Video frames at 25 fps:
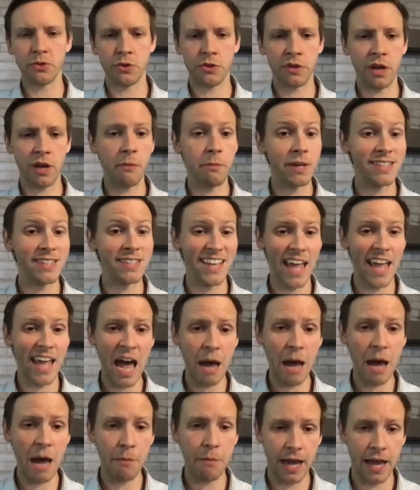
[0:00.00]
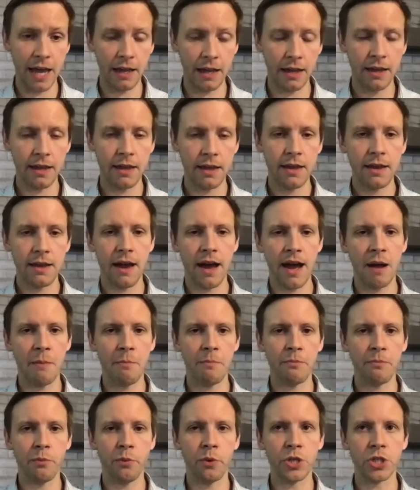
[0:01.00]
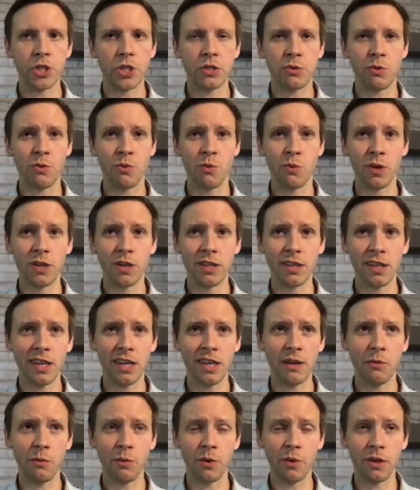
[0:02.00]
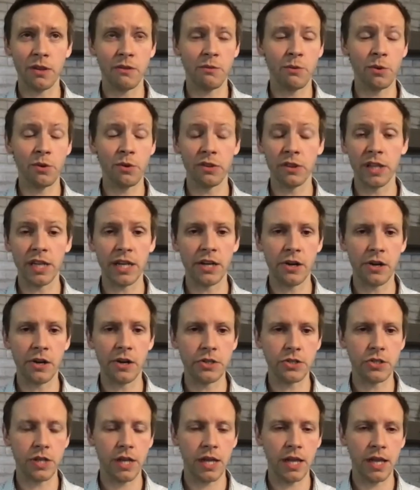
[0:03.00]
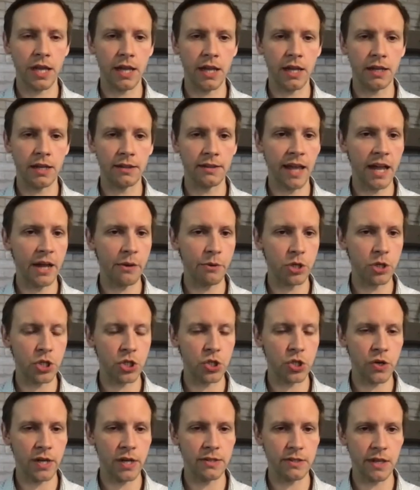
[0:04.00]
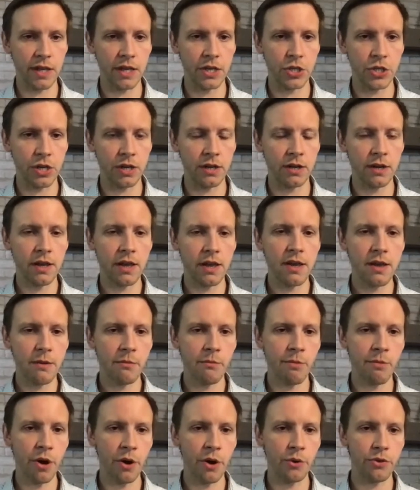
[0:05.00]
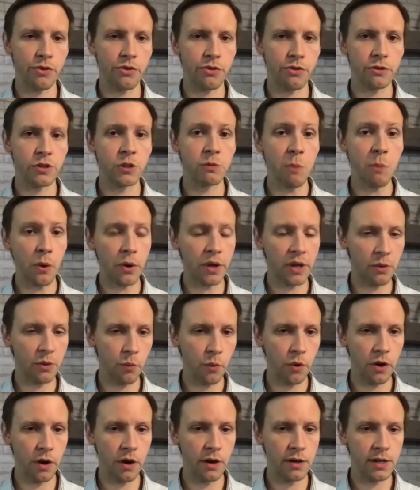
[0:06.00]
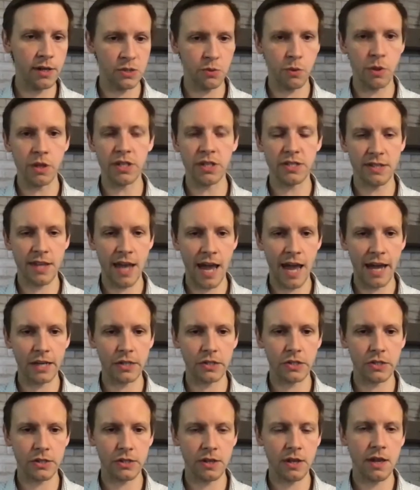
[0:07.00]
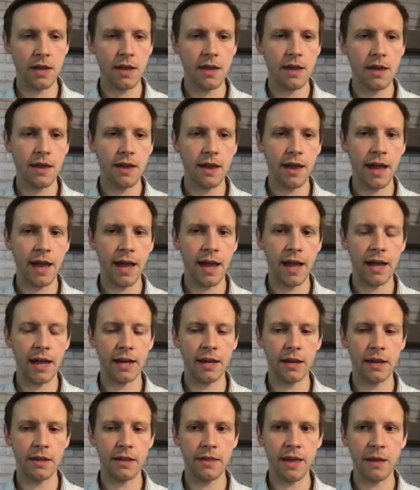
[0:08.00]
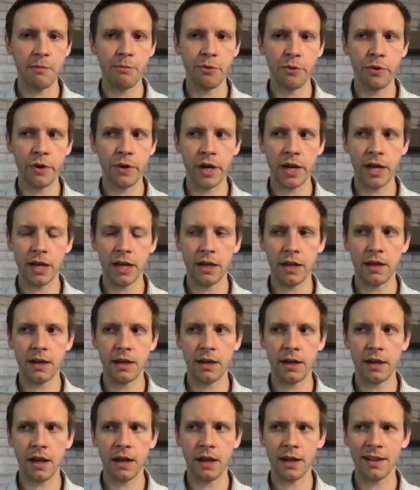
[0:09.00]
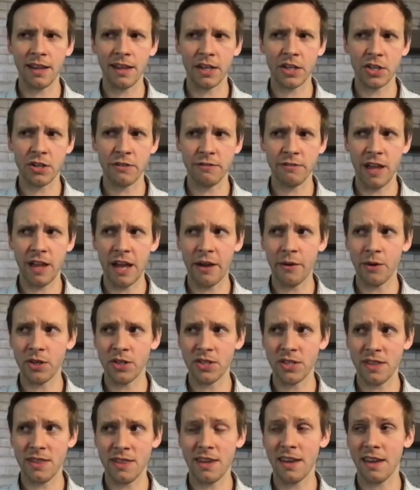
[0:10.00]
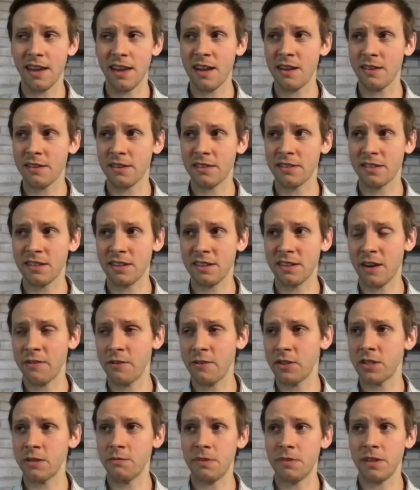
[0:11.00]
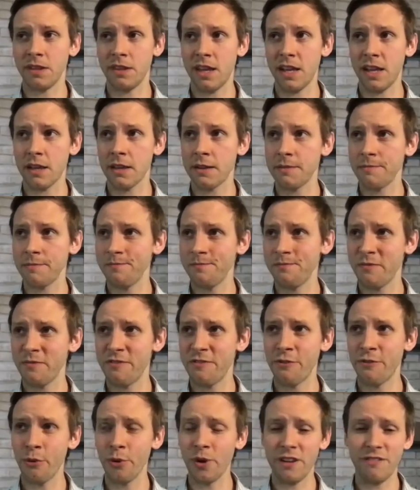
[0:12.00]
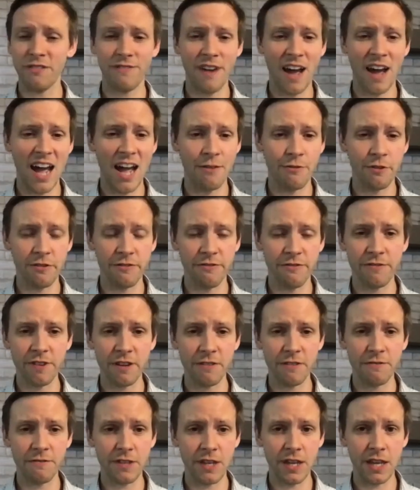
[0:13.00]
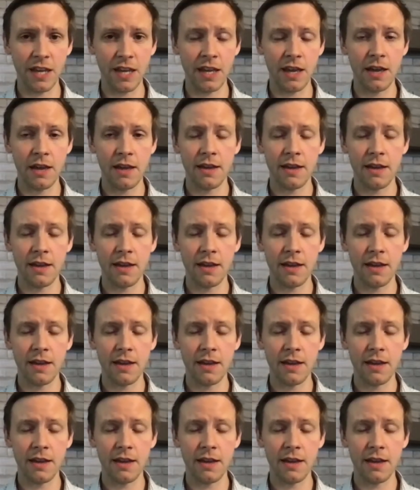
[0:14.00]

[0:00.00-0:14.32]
companies like AppTech, which is really one of the world leaders in language translation, both spoken word as well as text. And they bring a collection of languages. I think it covers something like 45 or 50